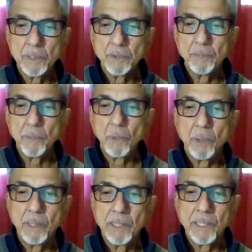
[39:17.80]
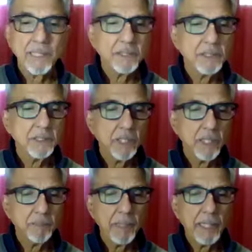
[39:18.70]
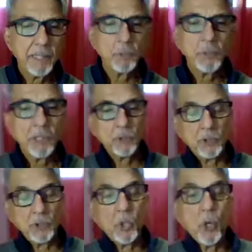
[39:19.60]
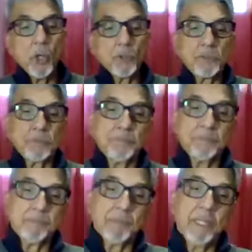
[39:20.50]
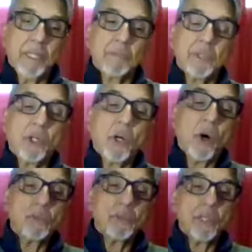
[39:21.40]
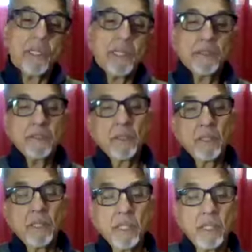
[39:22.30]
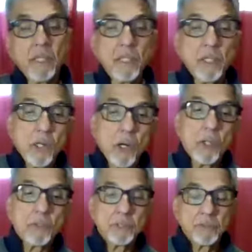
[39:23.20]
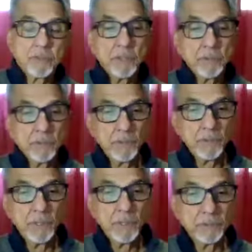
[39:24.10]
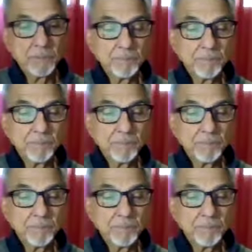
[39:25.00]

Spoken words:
and therefore, Anadincham, I'm without a cause. I'm the causeless cause of the universe.